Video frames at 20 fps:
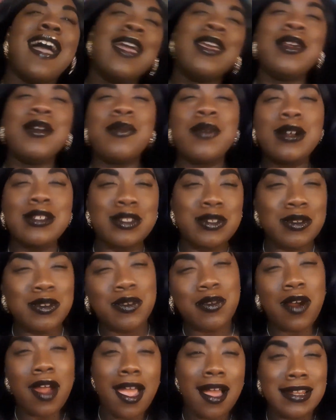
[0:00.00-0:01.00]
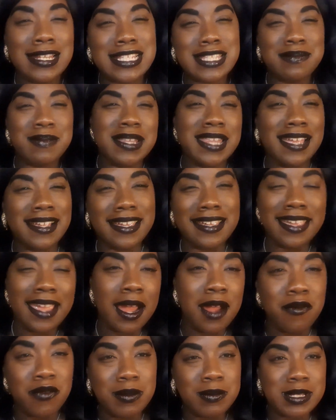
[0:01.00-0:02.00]
You want your crown to smell like it
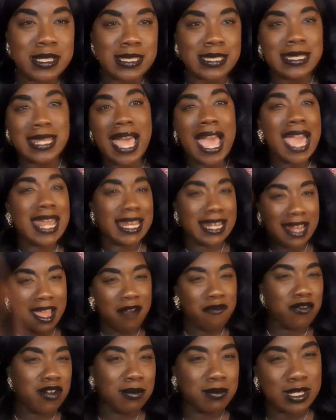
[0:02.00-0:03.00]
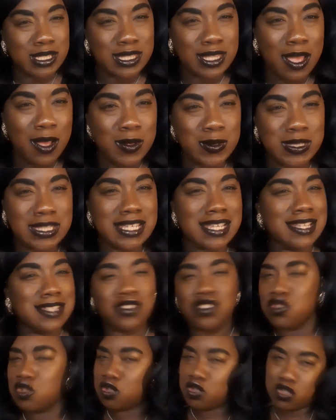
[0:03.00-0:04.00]
came from a salon and not from the store,
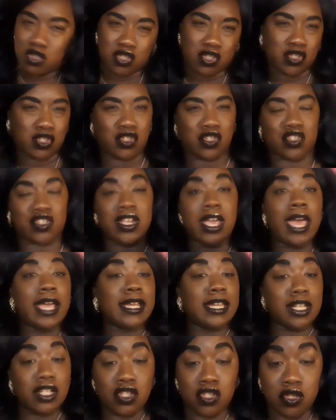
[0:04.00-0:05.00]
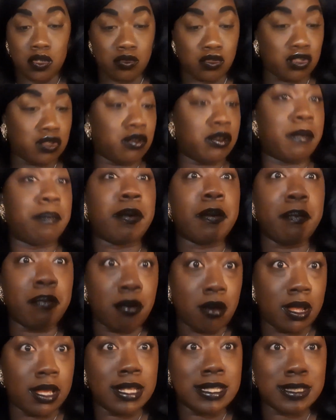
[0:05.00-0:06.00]
sis? Get your juniper
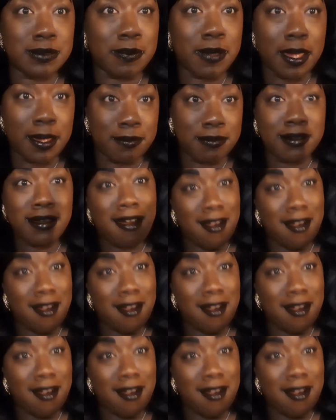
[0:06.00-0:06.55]
braids, baby.